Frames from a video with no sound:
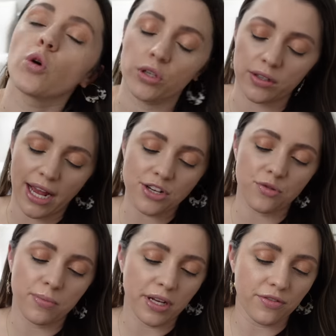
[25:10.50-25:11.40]
Roller Lash
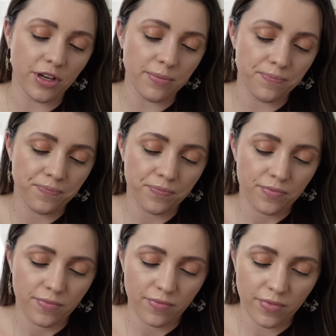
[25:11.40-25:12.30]
from Benefit.
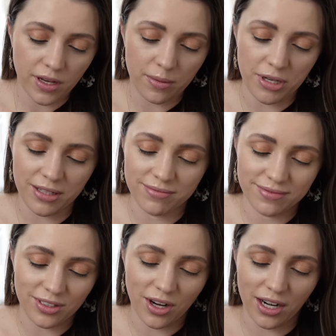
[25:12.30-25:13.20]
I mean,
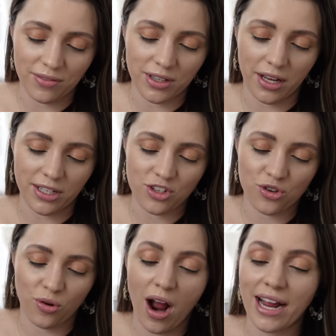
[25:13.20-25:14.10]
they're not even like
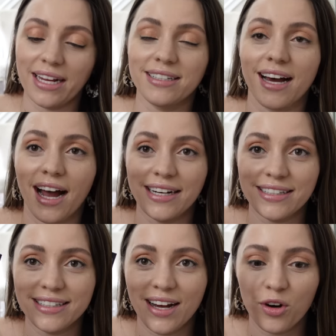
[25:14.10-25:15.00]
trying to hide
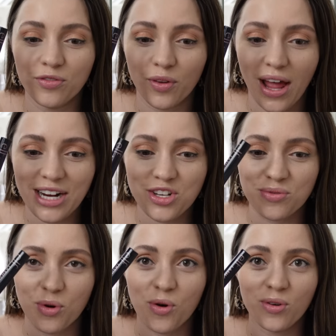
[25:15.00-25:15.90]
it. e l f. Lash
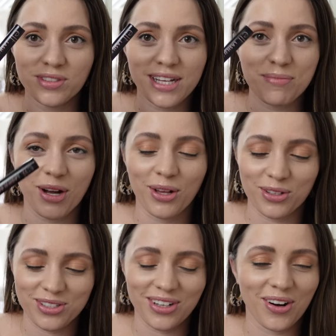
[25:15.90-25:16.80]
and Roll, same
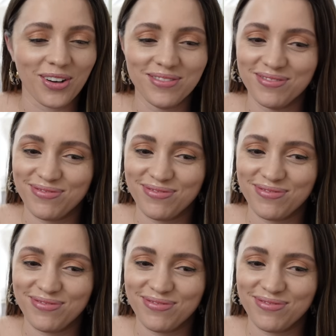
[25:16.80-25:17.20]
colors and all.